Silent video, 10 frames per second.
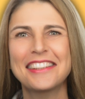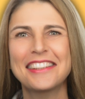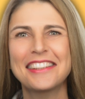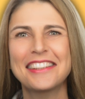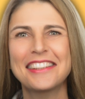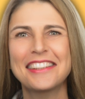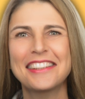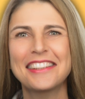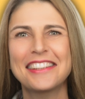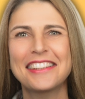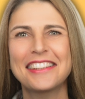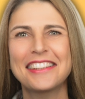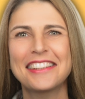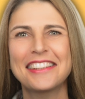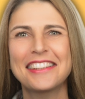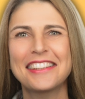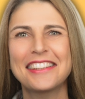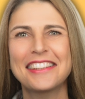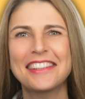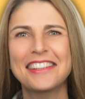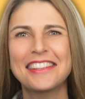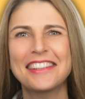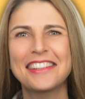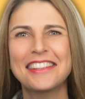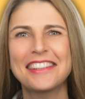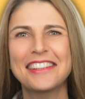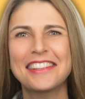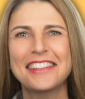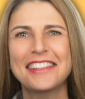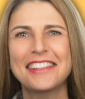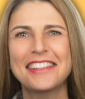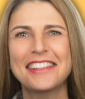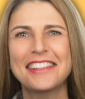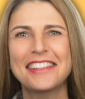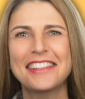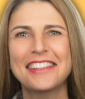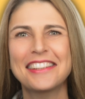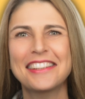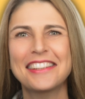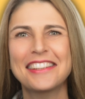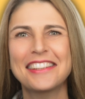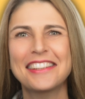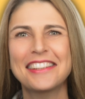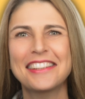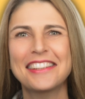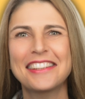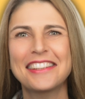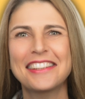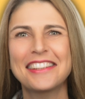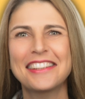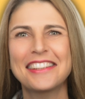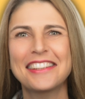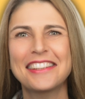The face doesn't move, so there is nothing to read.